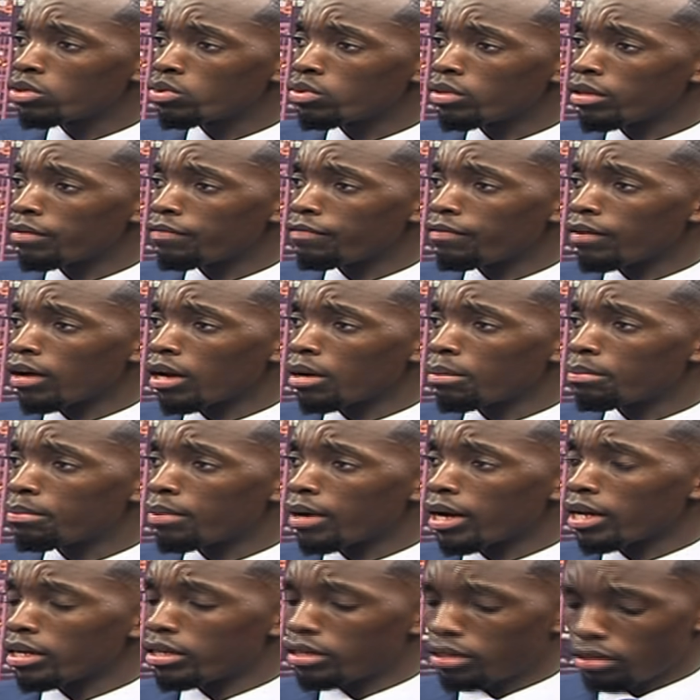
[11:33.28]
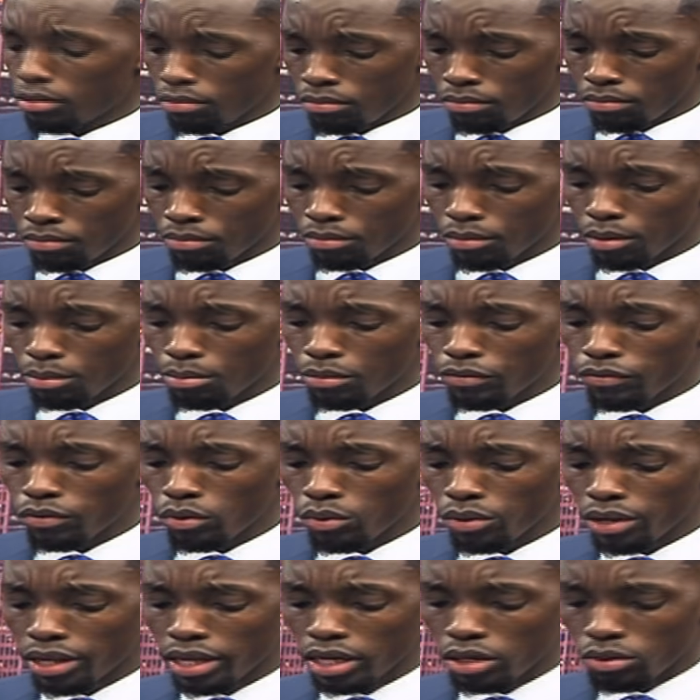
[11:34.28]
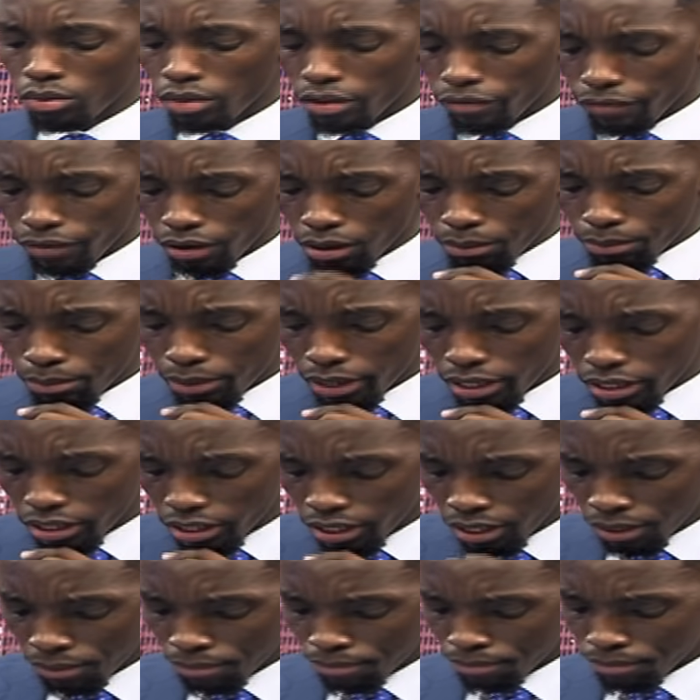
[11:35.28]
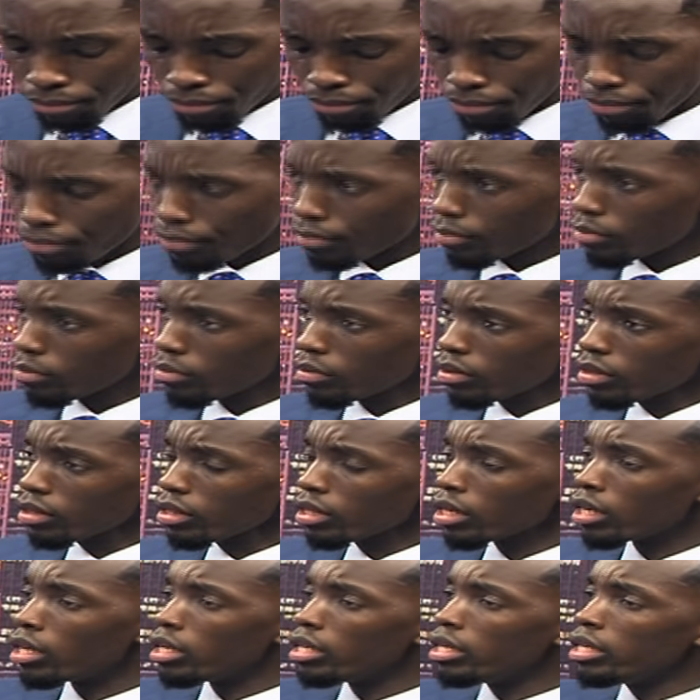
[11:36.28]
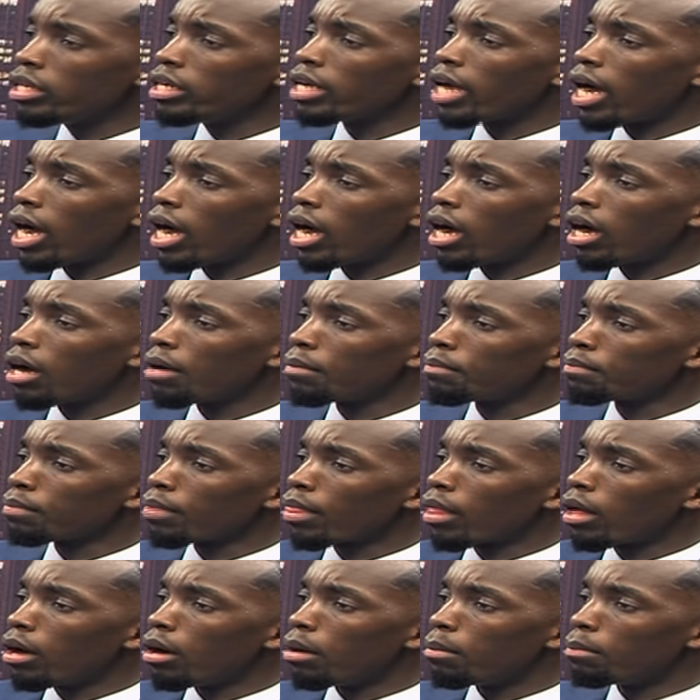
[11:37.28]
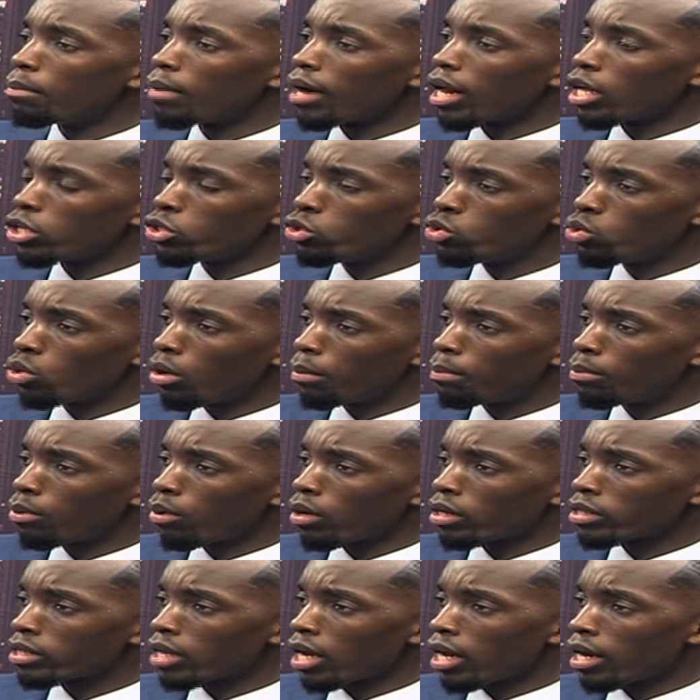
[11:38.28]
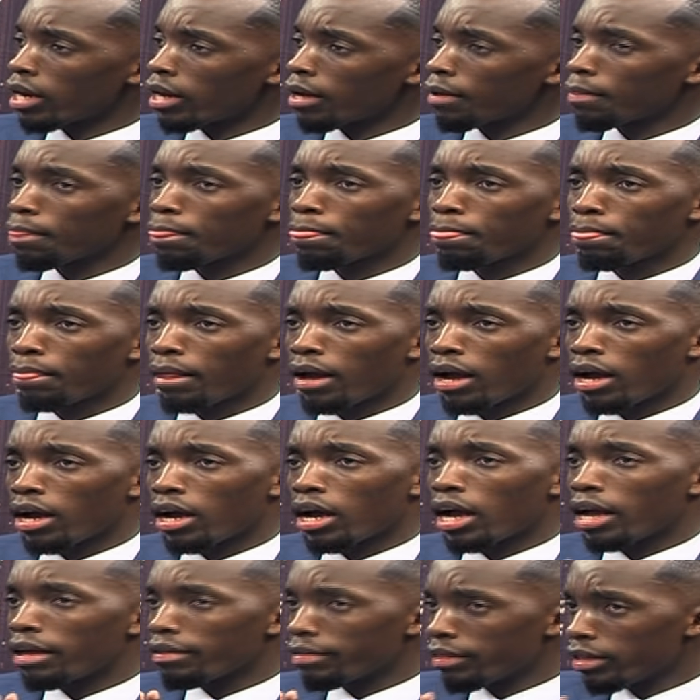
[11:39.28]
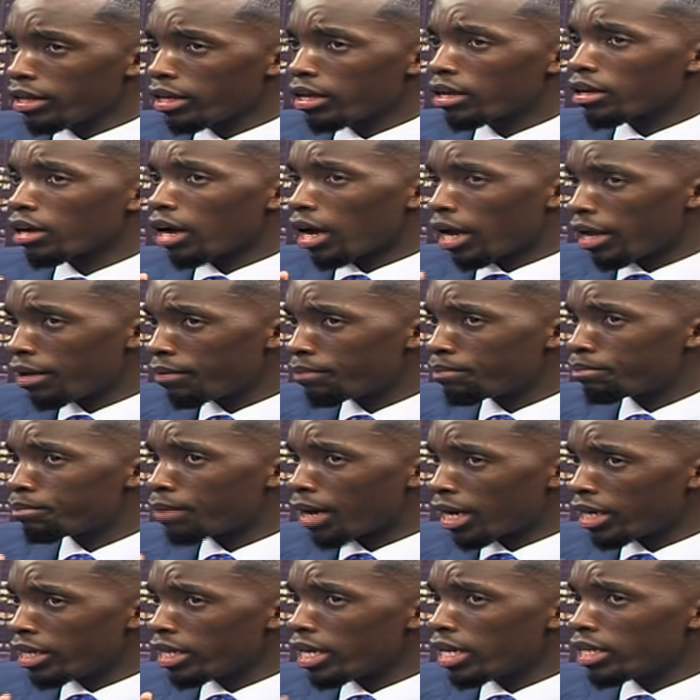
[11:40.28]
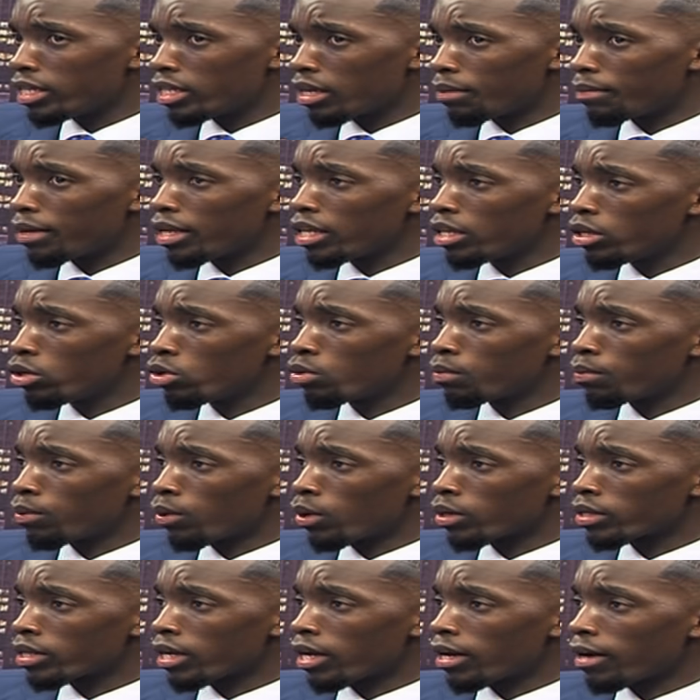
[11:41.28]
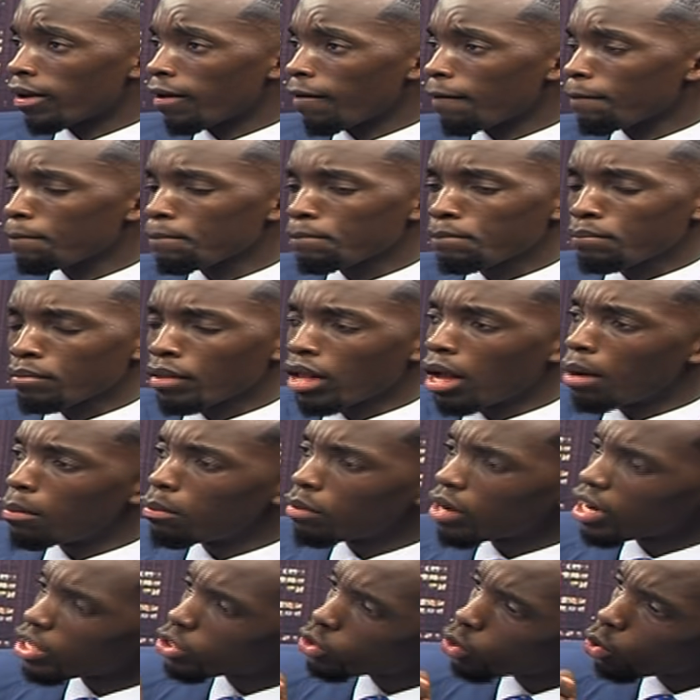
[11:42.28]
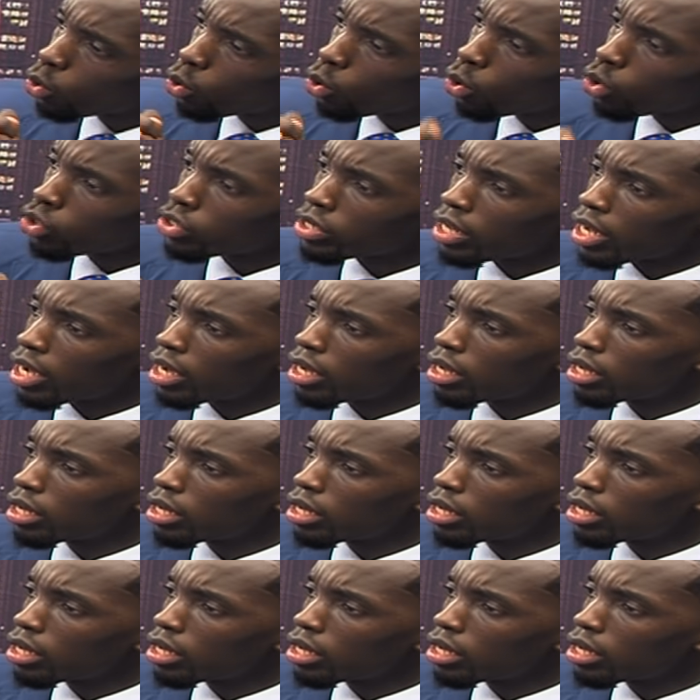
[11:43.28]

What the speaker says: to the fun part, before we get to the fun part, iya, mnajua poa sana, na I think, Padi alisema hii kitu poa sana. Mnachokoza,